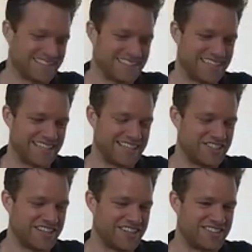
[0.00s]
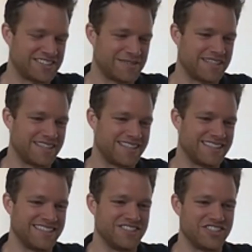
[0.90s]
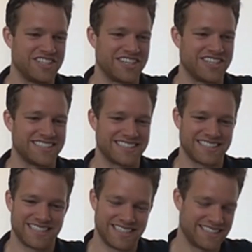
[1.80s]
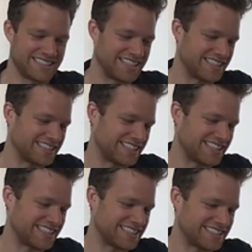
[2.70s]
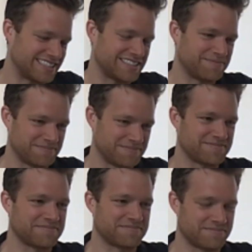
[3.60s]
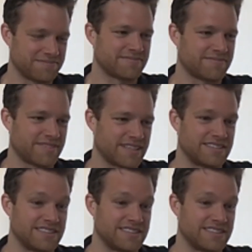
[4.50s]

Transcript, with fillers: Data engineers, M L engineers, data scientists. There we go.